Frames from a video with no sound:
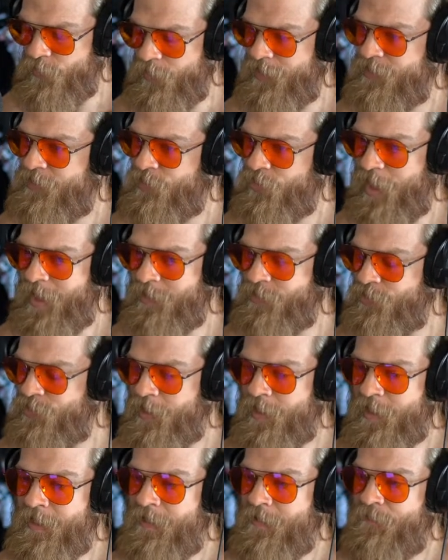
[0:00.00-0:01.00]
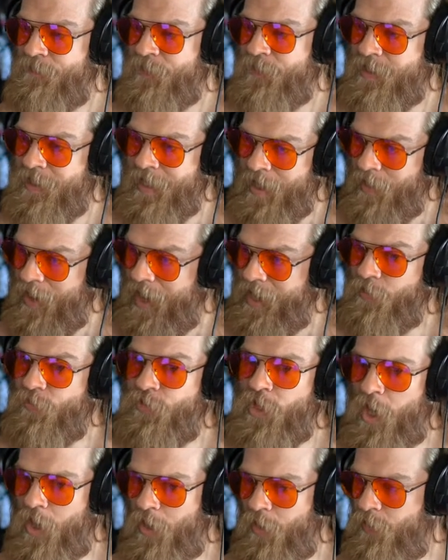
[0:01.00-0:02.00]
exchange. Now, I
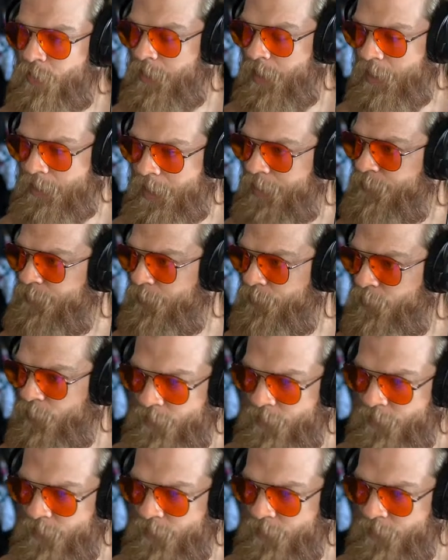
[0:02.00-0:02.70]
don't know. A lot of people